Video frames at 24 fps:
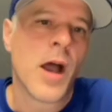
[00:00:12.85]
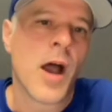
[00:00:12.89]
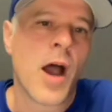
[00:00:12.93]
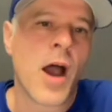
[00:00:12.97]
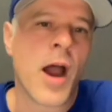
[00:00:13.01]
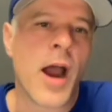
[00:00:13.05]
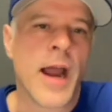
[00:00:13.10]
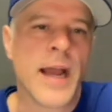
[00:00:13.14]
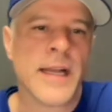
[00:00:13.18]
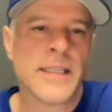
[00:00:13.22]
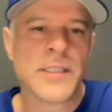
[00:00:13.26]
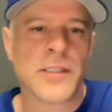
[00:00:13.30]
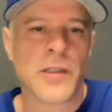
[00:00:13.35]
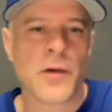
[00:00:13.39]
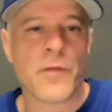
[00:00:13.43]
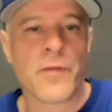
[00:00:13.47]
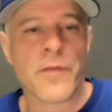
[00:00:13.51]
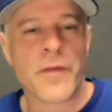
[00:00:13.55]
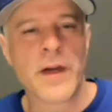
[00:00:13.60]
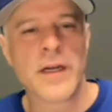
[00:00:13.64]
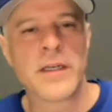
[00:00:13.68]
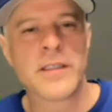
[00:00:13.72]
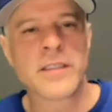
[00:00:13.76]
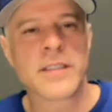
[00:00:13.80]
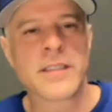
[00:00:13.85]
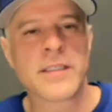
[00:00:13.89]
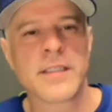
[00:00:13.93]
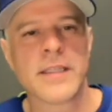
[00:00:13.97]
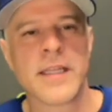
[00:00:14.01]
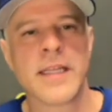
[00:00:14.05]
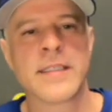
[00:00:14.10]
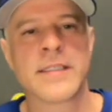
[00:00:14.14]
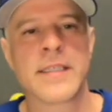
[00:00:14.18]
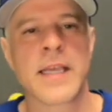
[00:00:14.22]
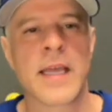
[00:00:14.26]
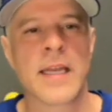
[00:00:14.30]
All right, so first,
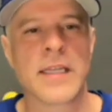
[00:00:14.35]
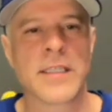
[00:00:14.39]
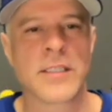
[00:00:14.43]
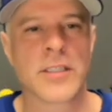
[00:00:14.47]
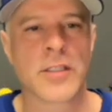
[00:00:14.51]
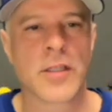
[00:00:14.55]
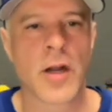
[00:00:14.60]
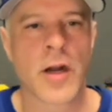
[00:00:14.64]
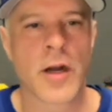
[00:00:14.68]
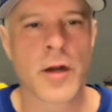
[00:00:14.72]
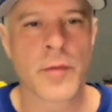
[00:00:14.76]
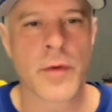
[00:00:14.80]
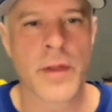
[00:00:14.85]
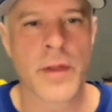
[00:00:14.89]
let's get it started